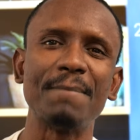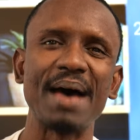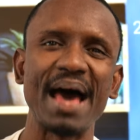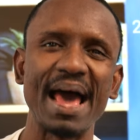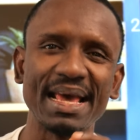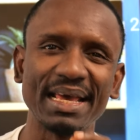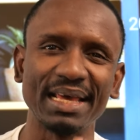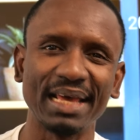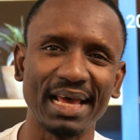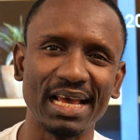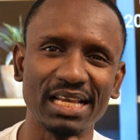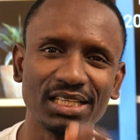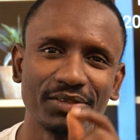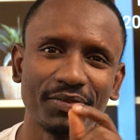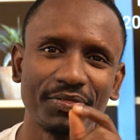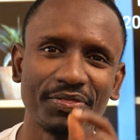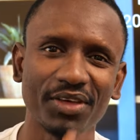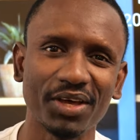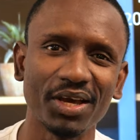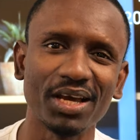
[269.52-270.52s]
by age
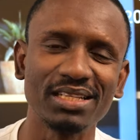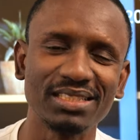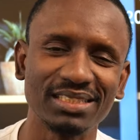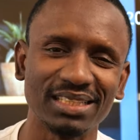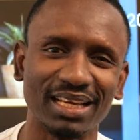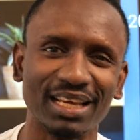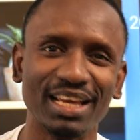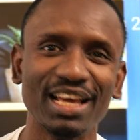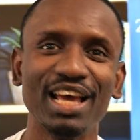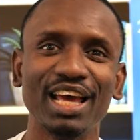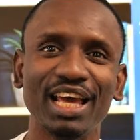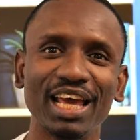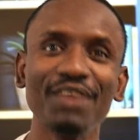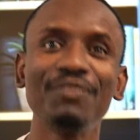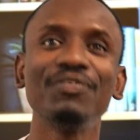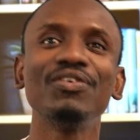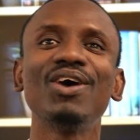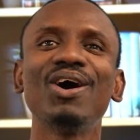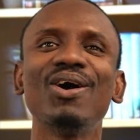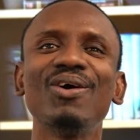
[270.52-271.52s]
30.
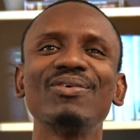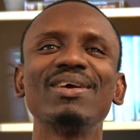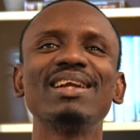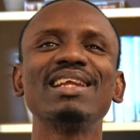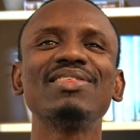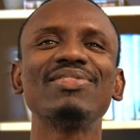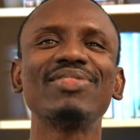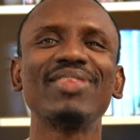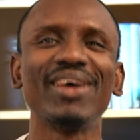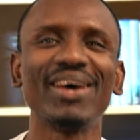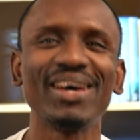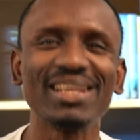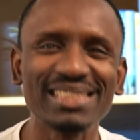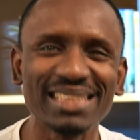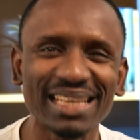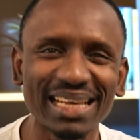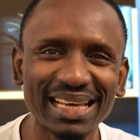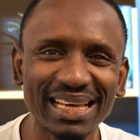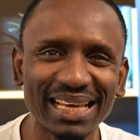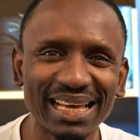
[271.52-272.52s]
If you're already
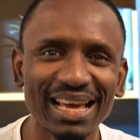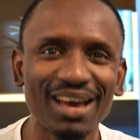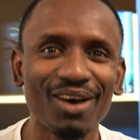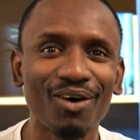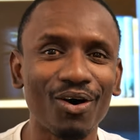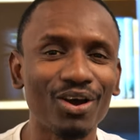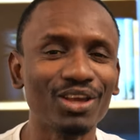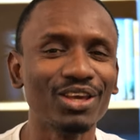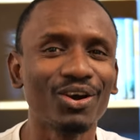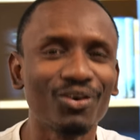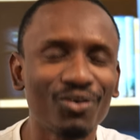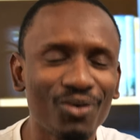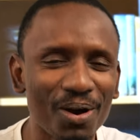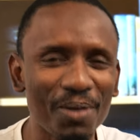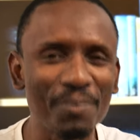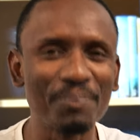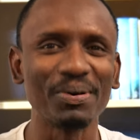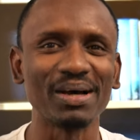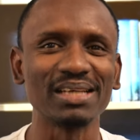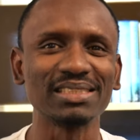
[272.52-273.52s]
30 or you're
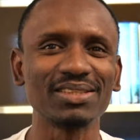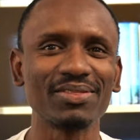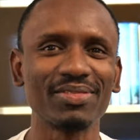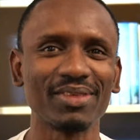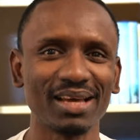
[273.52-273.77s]
going past